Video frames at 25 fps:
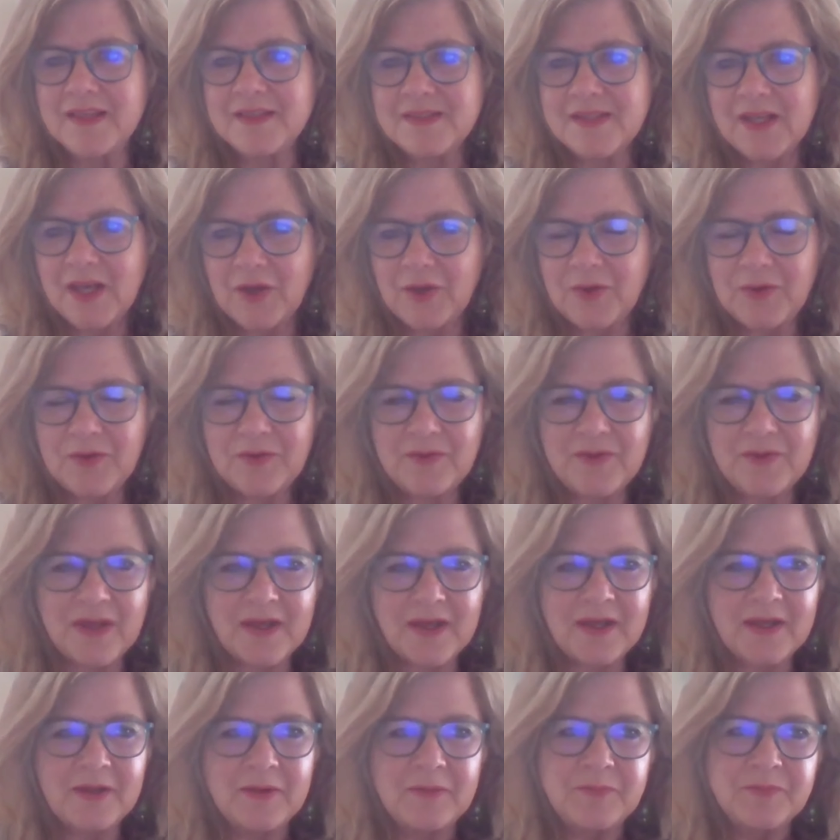So
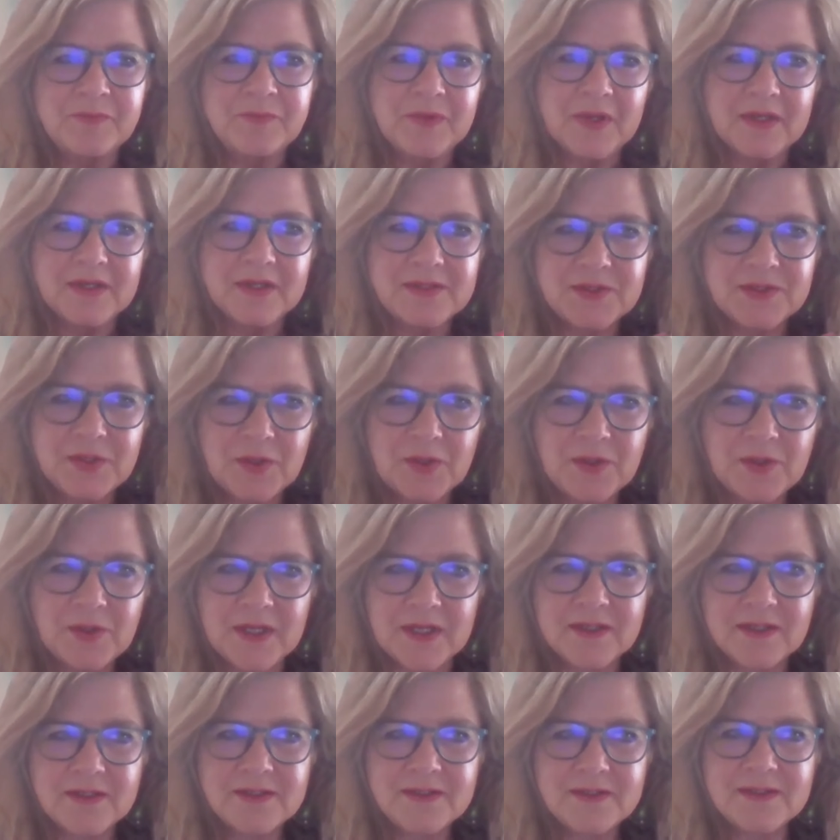the
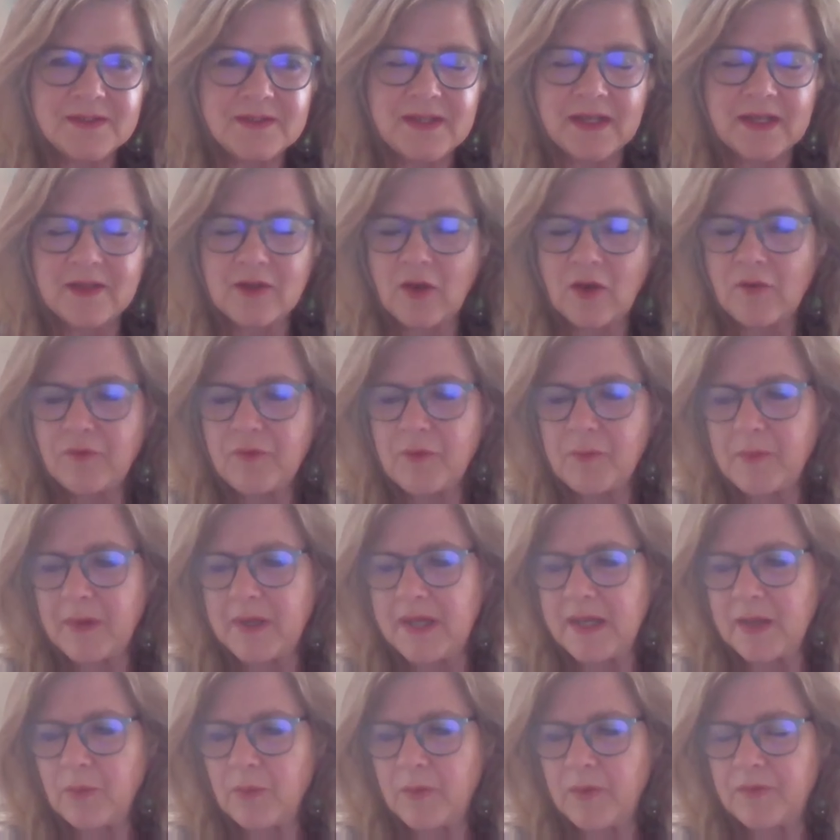students that are
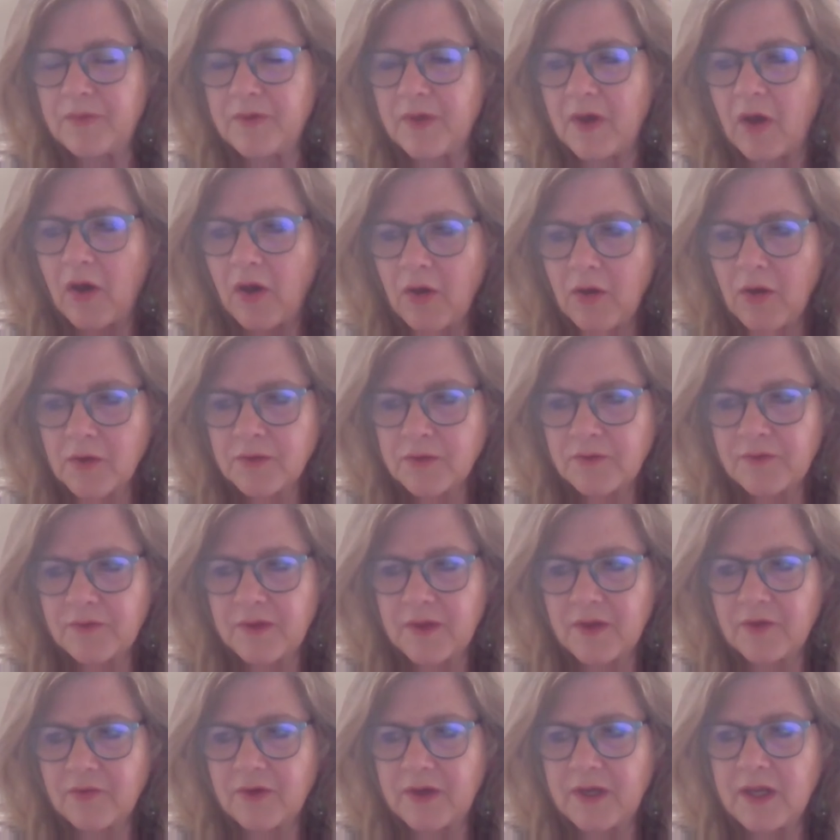familiar with the art
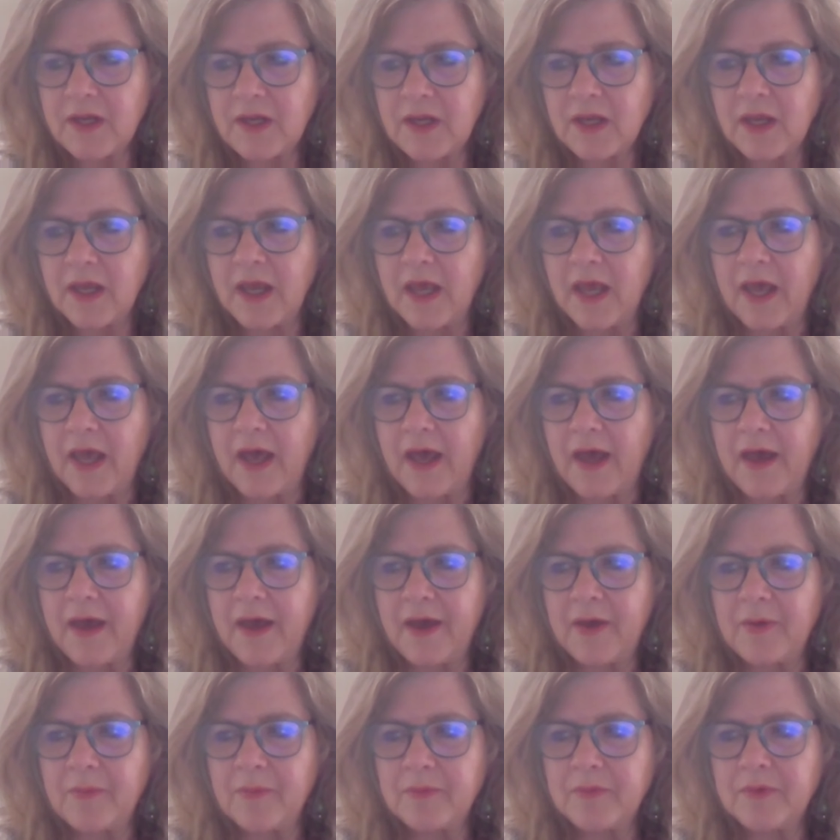theory,
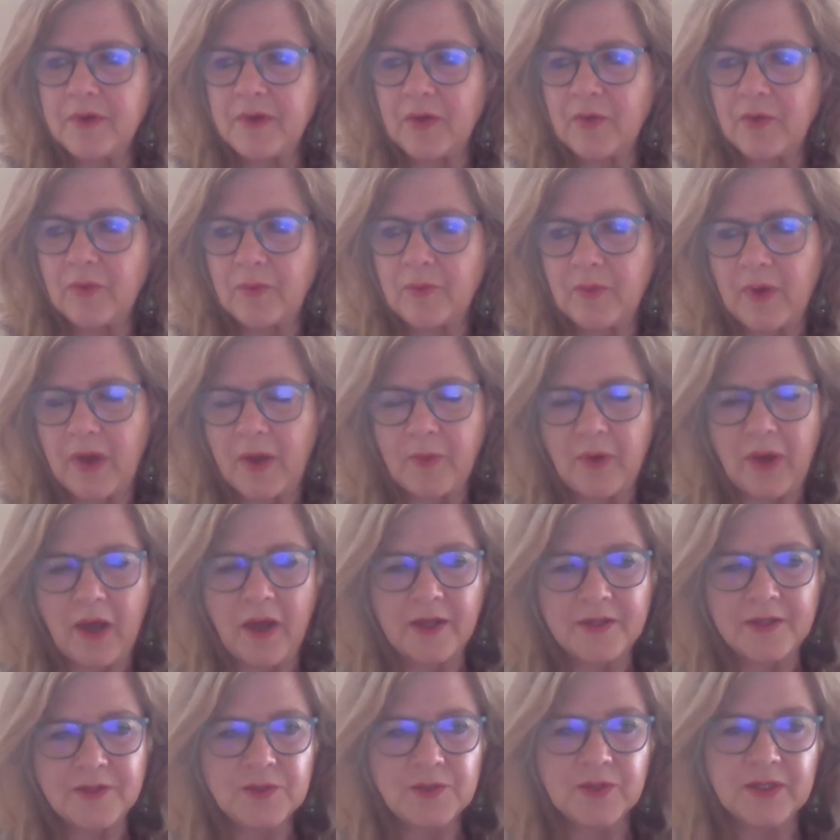
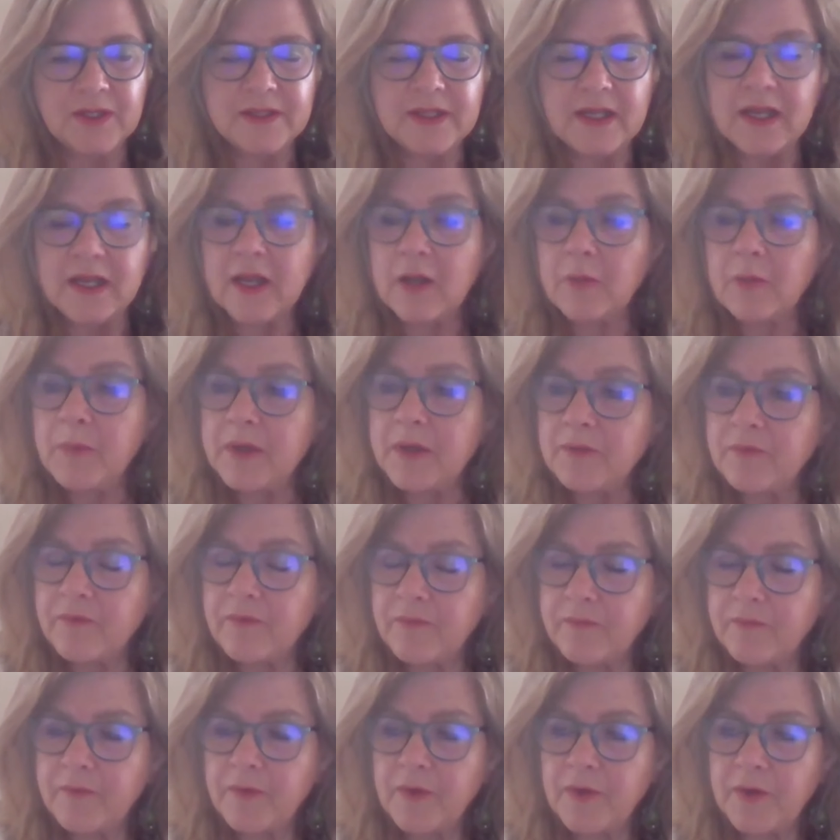I took it a little bit
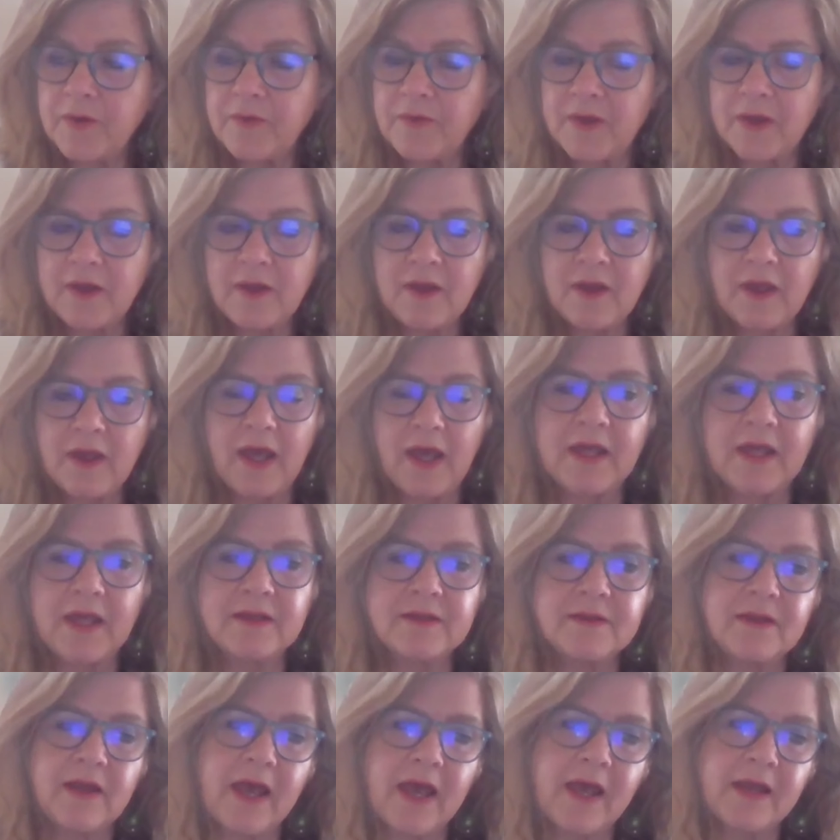further
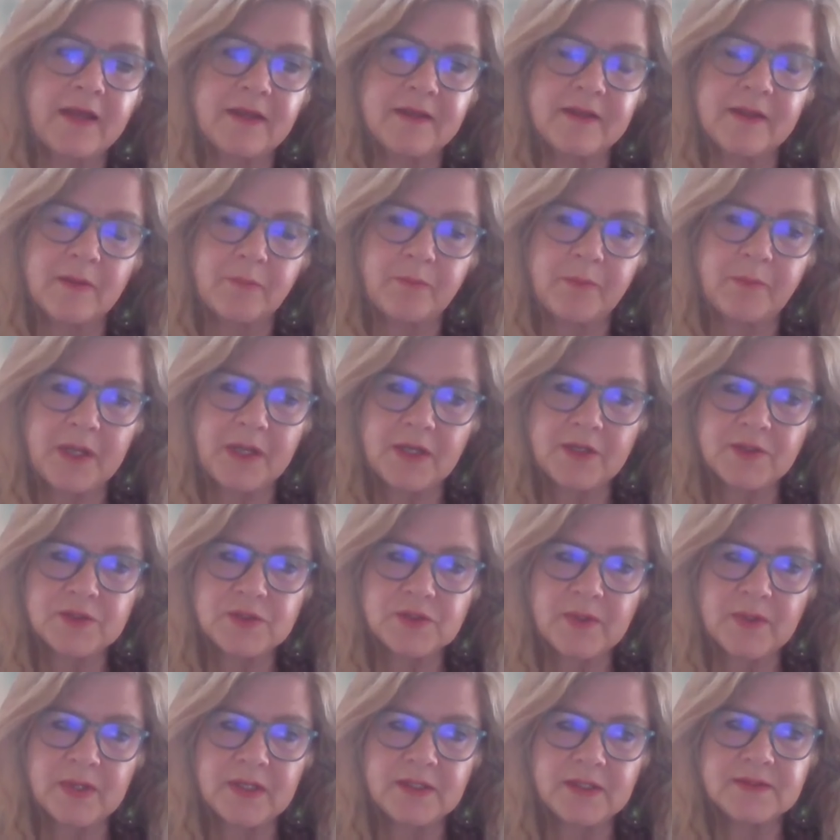and added the P
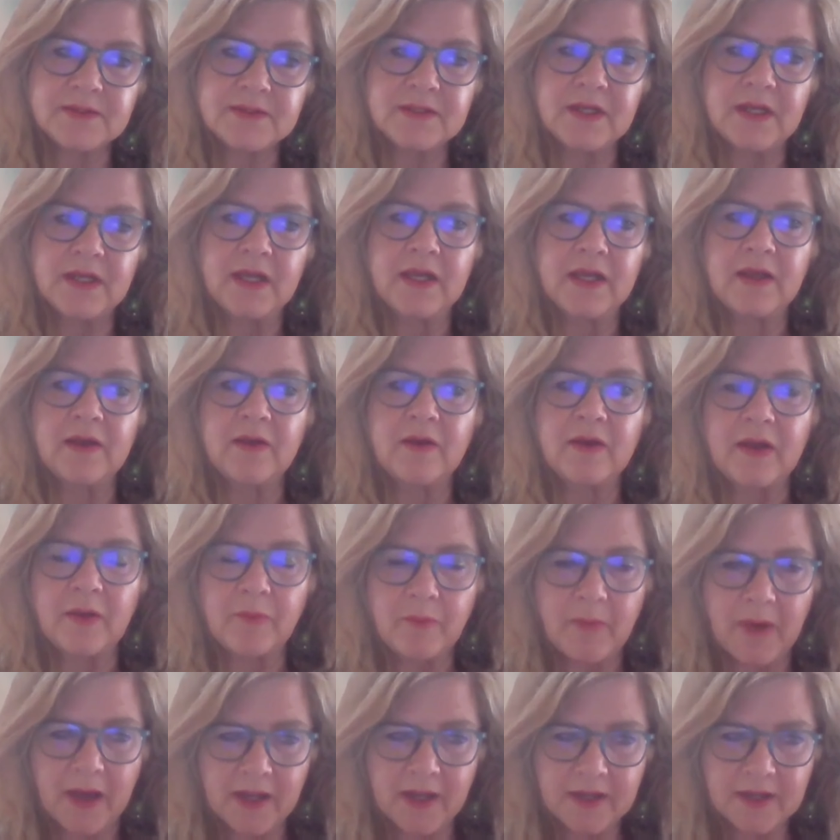to it,
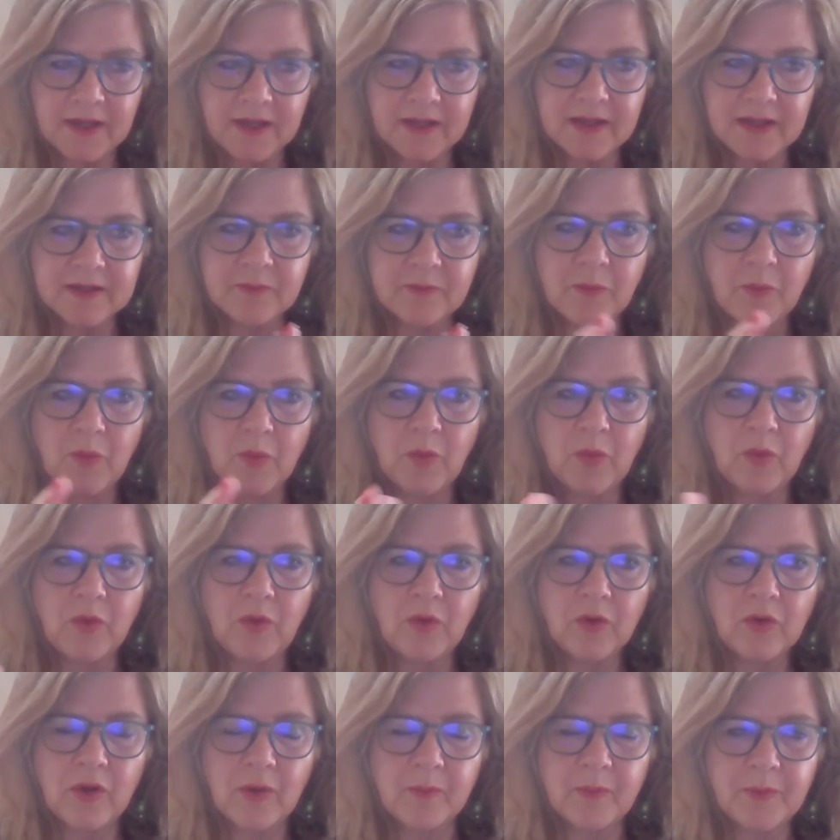making it more
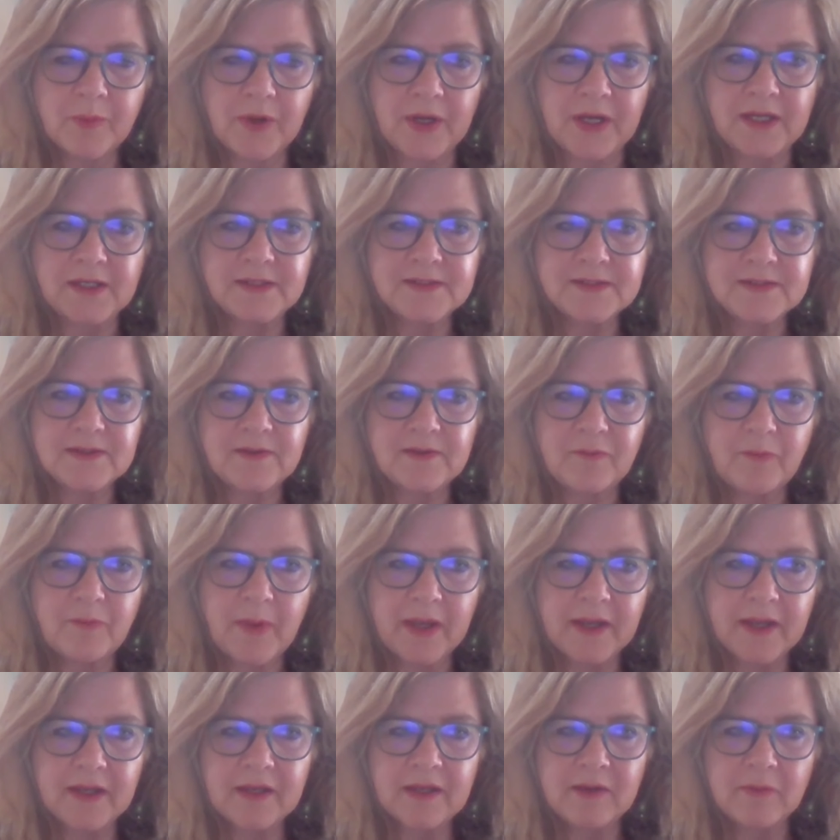comprehensive,
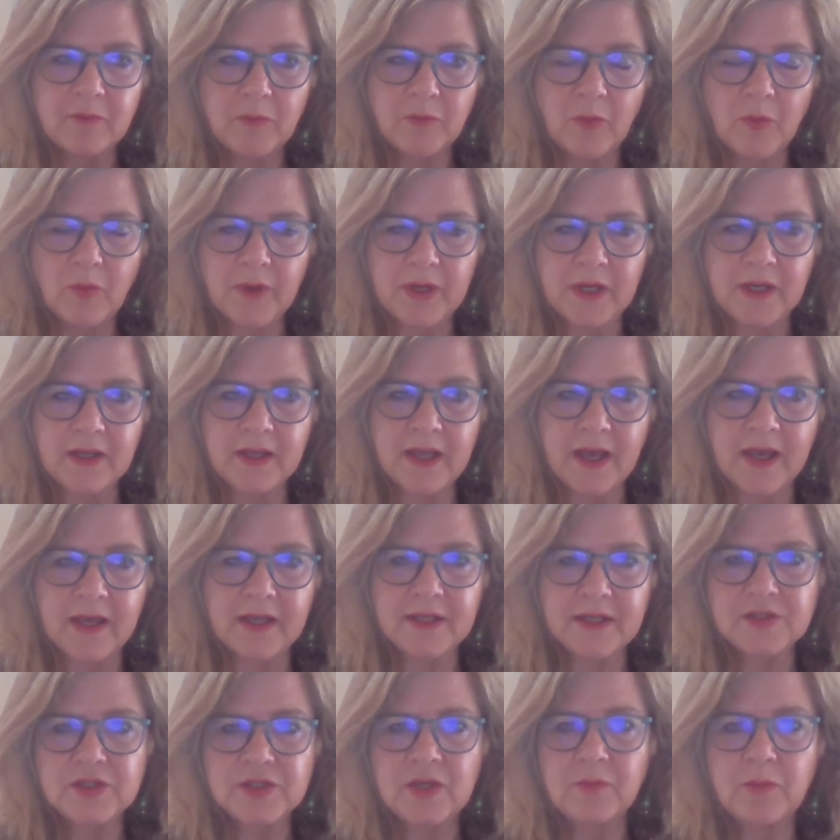making it more
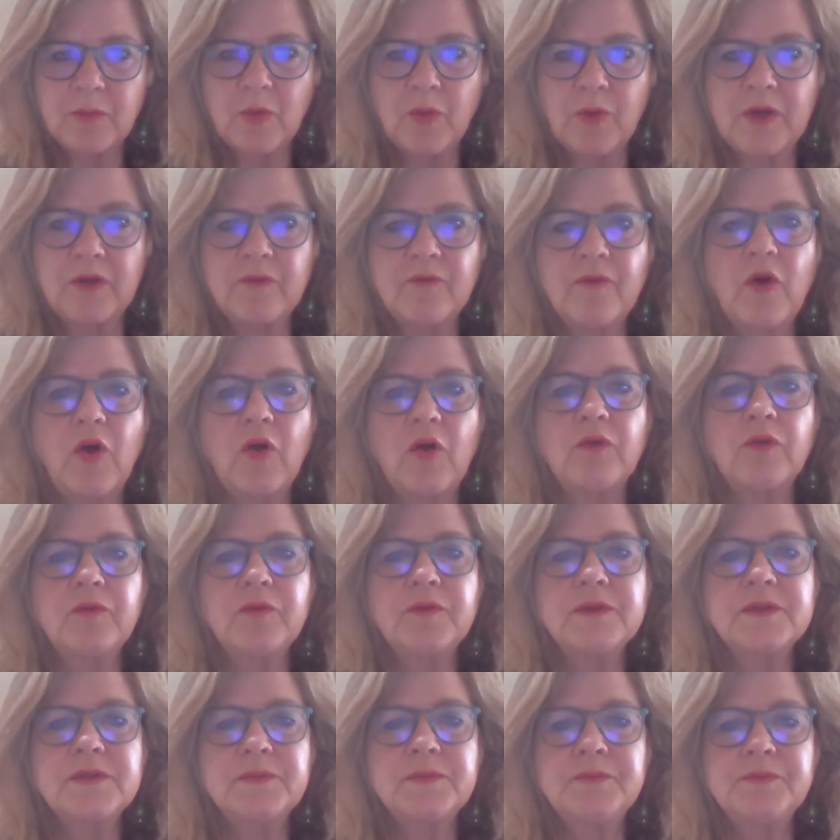engaged and more
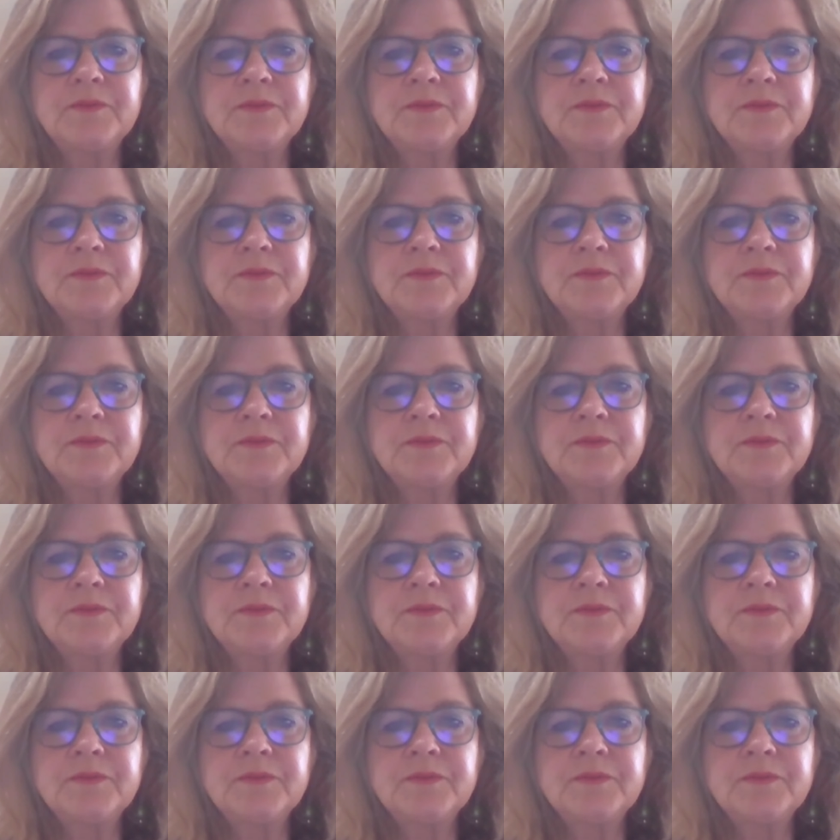involved.